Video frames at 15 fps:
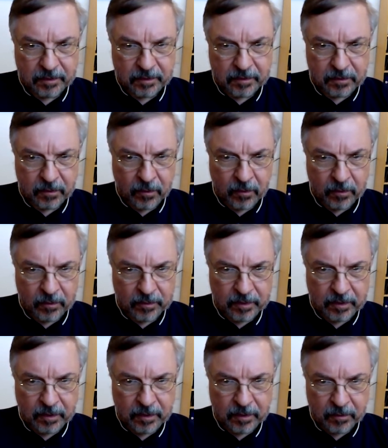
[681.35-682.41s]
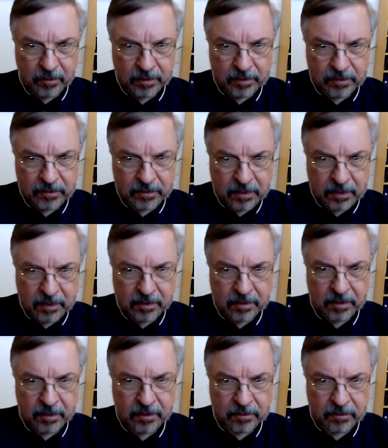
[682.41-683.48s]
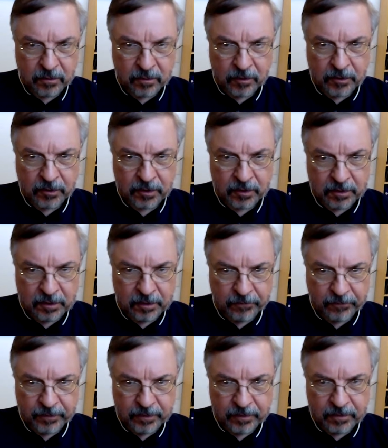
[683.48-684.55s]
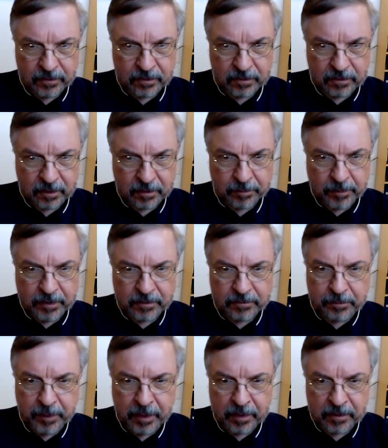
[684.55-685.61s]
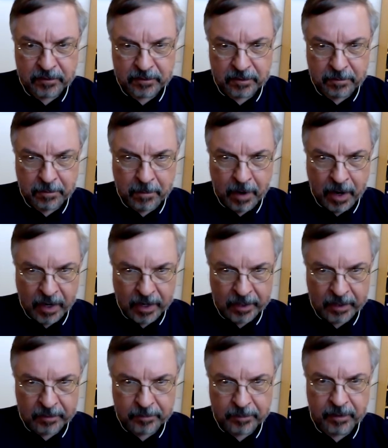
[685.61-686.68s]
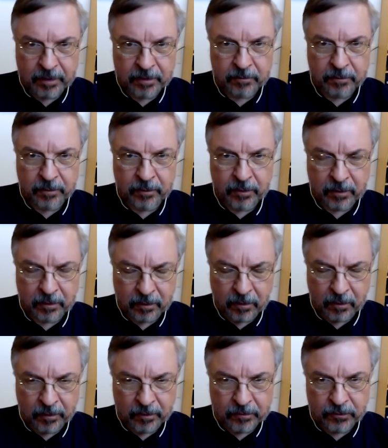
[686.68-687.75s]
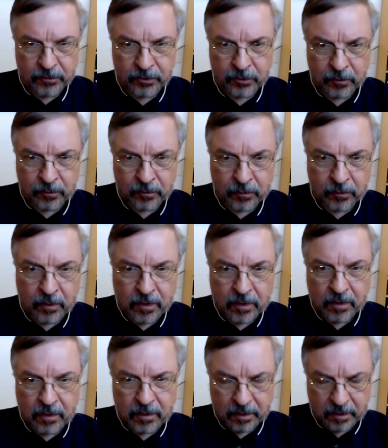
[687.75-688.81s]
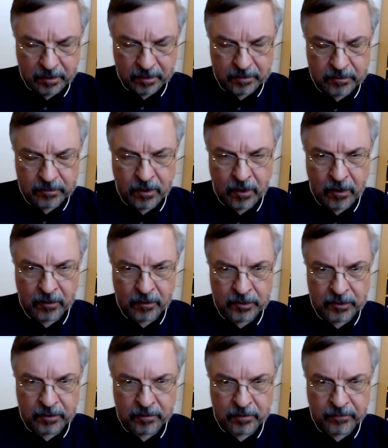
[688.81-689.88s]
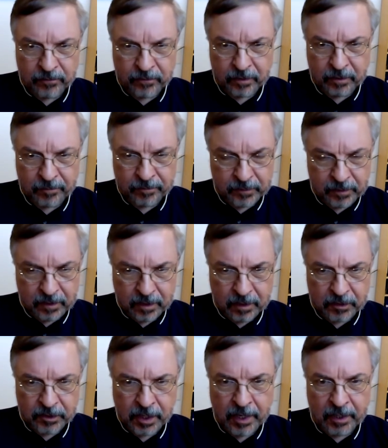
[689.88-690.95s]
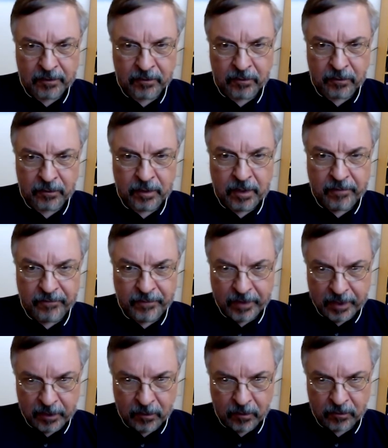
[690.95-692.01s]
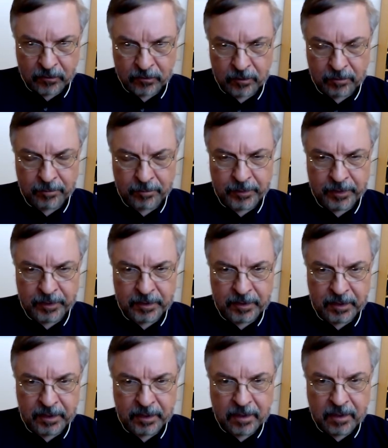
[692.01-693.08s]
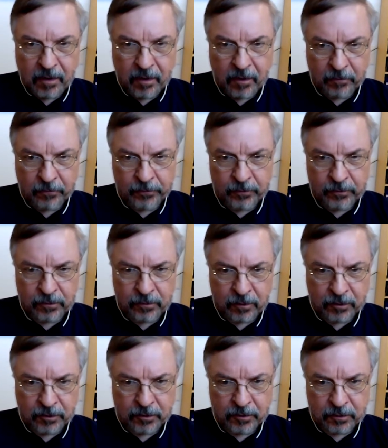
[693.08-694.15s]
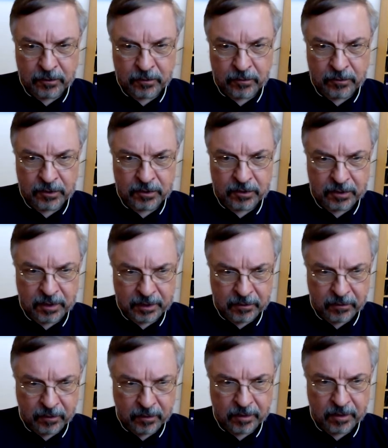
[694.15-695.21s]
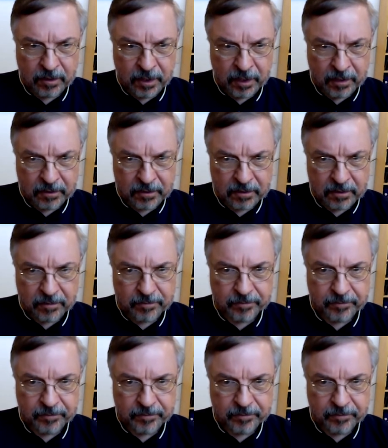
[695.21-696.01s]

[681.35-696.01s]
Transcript: So here you can see the histological differences, and please bear this in mind as we're going to show you a histology of a child on very long-term PD on physiologic solutions later on. Next.